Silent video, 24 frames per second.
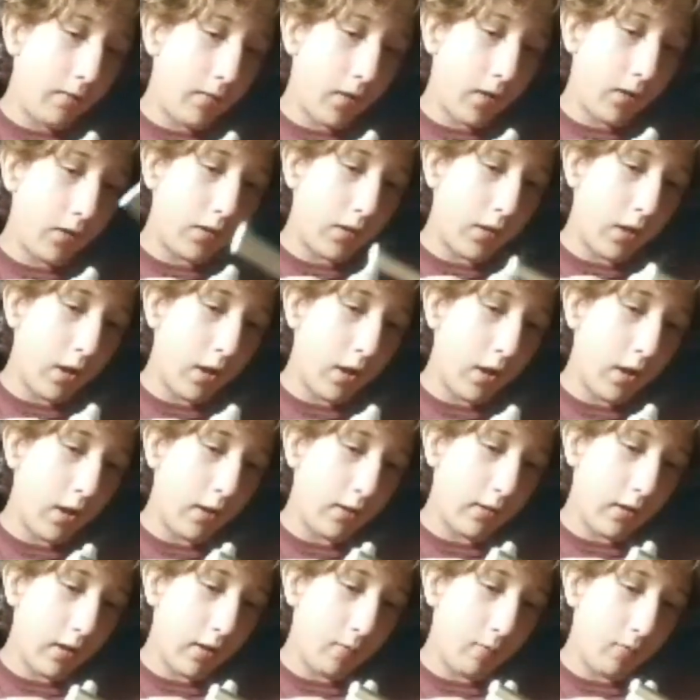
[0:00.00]
I say
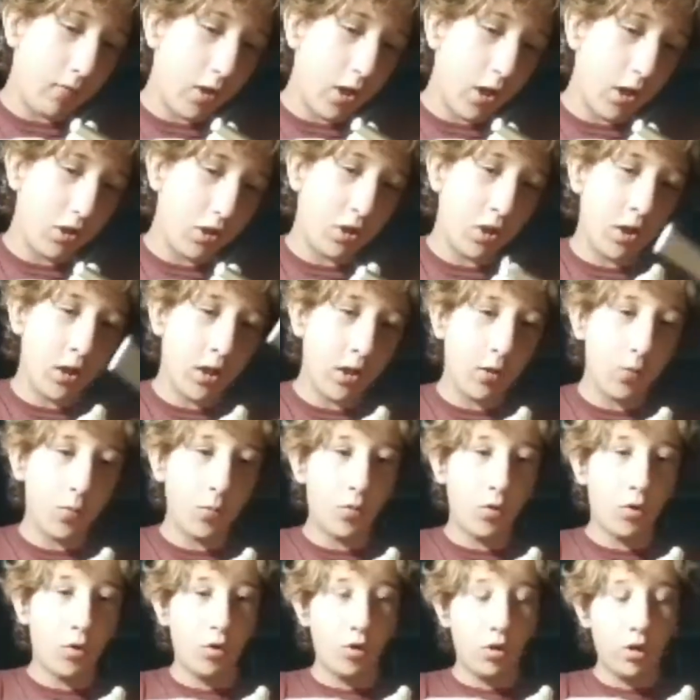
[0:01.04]
as I'm touching it
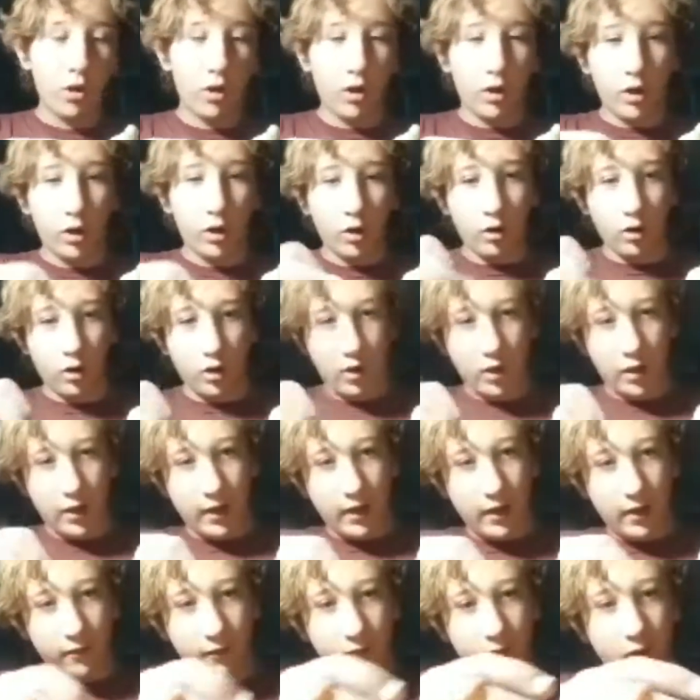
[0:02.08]
more than I already
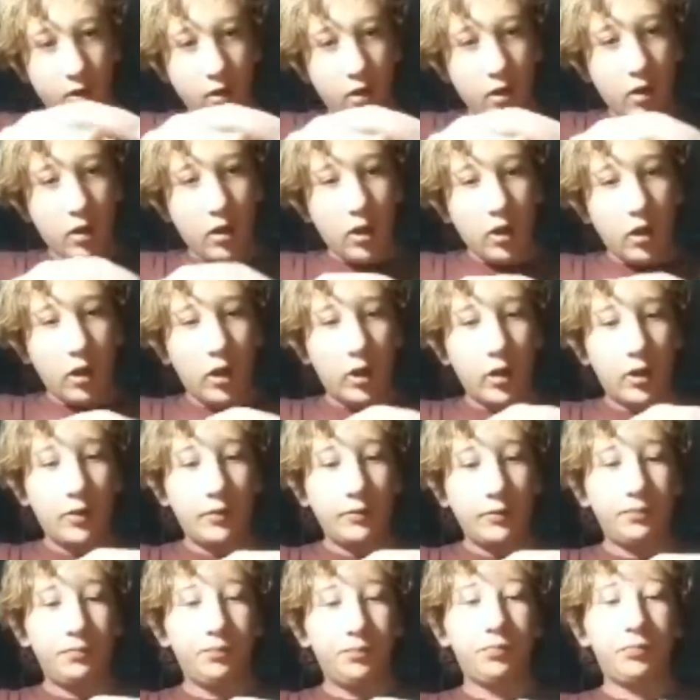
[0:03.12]
have.
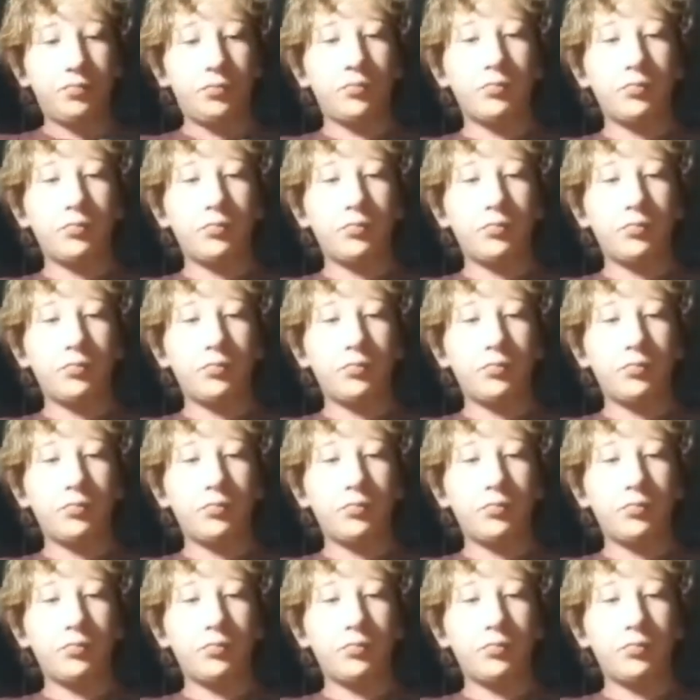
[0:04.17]
Um,